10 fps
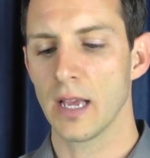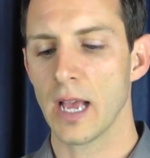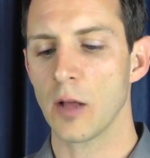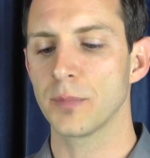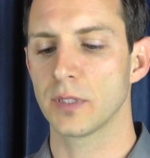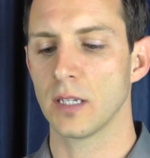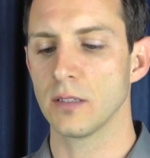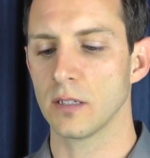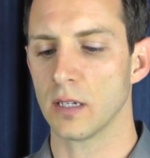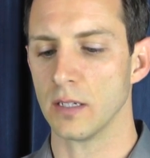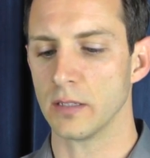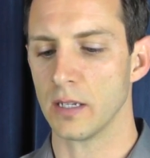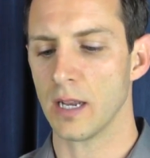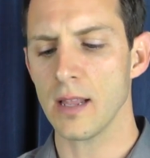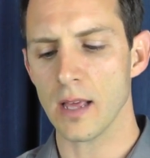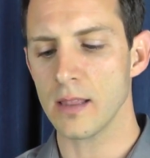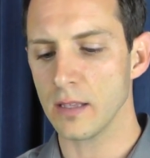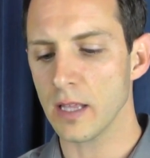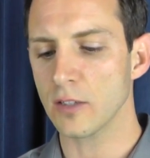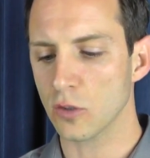helps sensitize that. And I
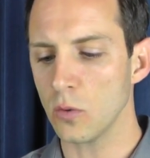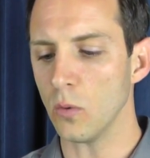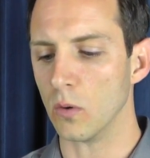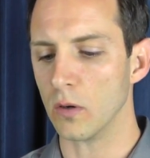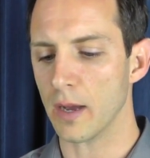think that's cool.